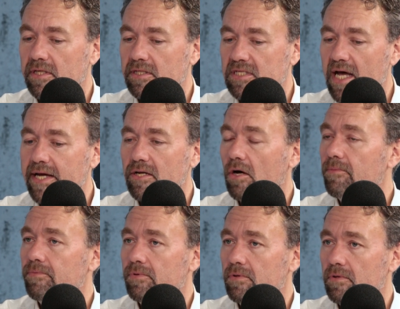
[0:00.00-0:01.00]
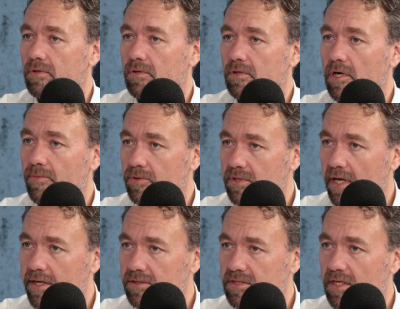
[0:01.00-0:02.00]
tied up carbon
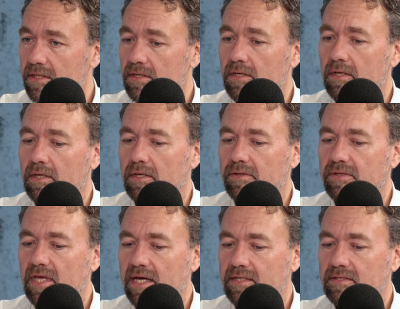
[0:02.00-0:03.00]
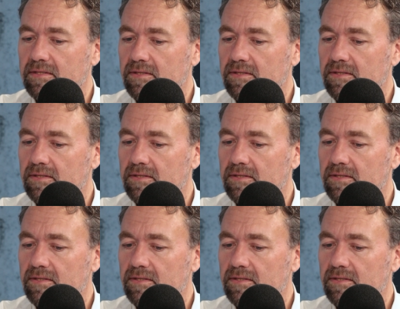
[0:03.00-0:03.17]
dioxide that